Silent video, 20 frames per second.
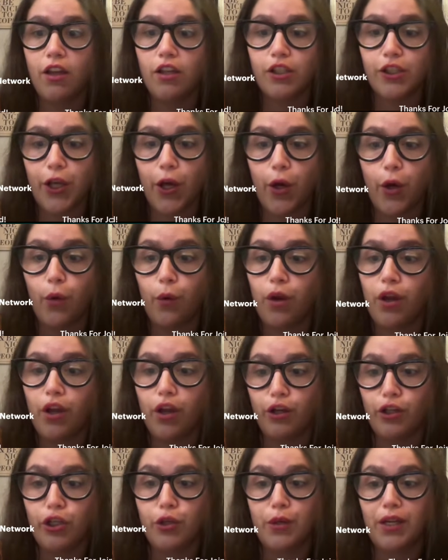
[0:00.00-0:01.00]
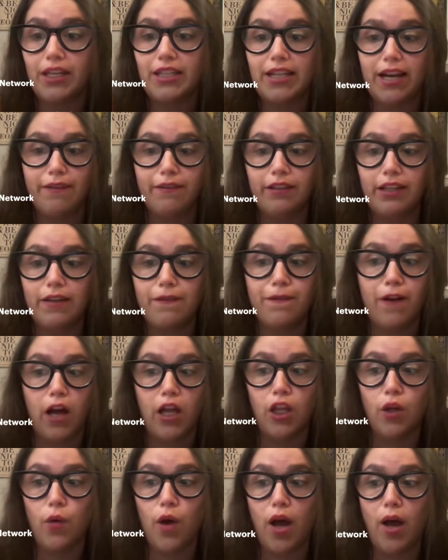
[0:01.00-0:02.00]
So you can definitely
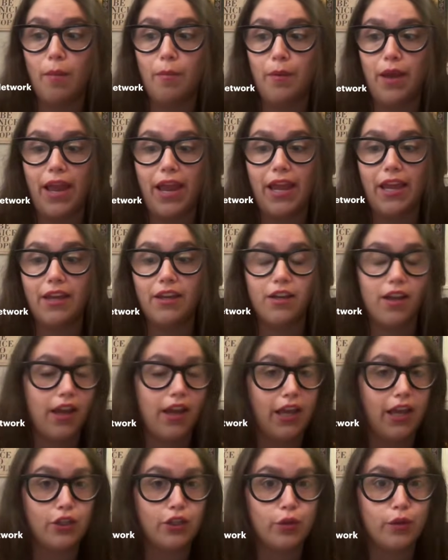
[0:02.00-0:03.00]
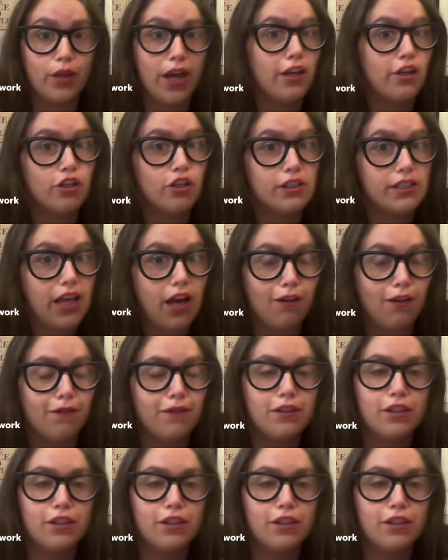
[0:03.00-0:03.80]
follow up and do that yourself.